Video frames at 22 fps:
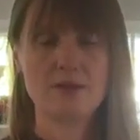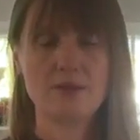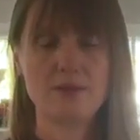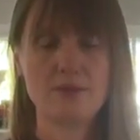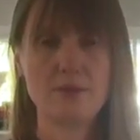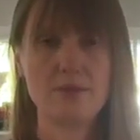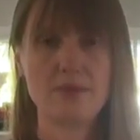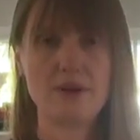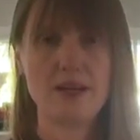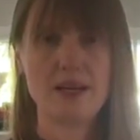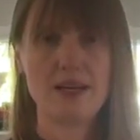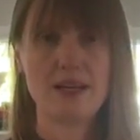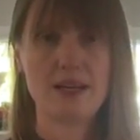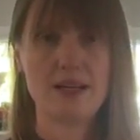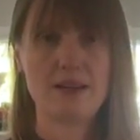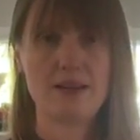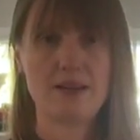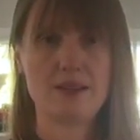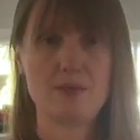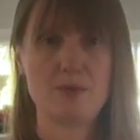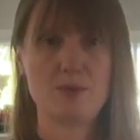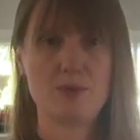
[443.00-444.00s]

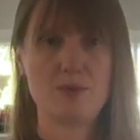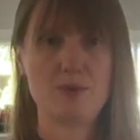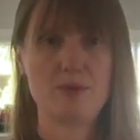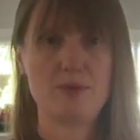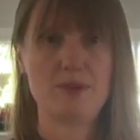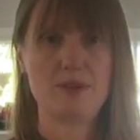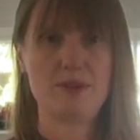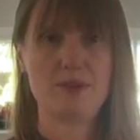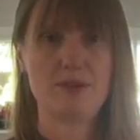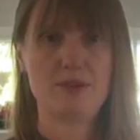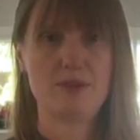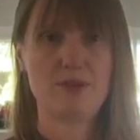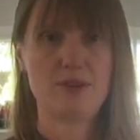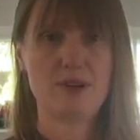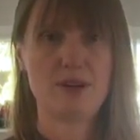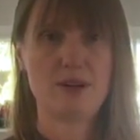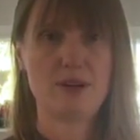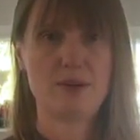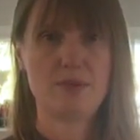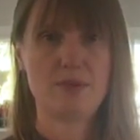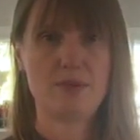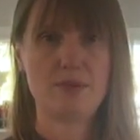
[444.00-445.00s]
making this movement
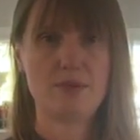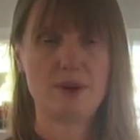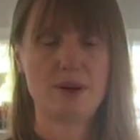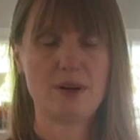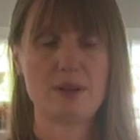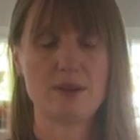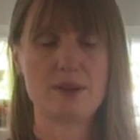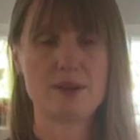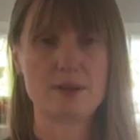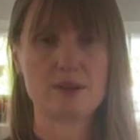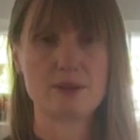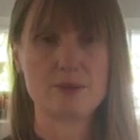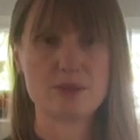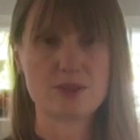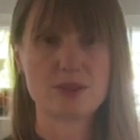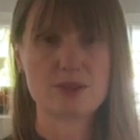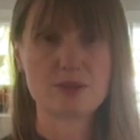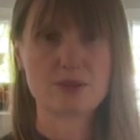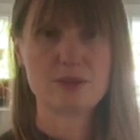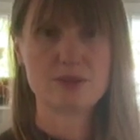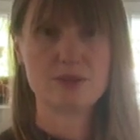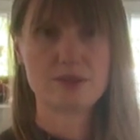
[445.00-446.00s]
from our inner
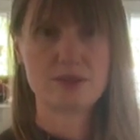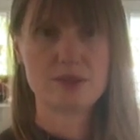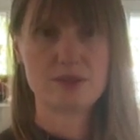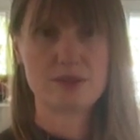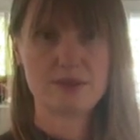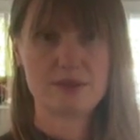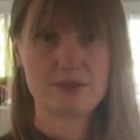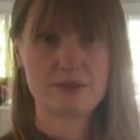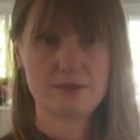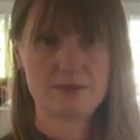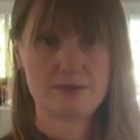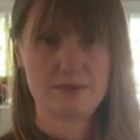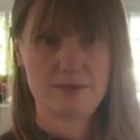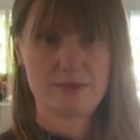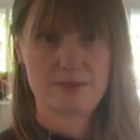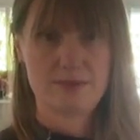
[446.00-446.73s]
observer.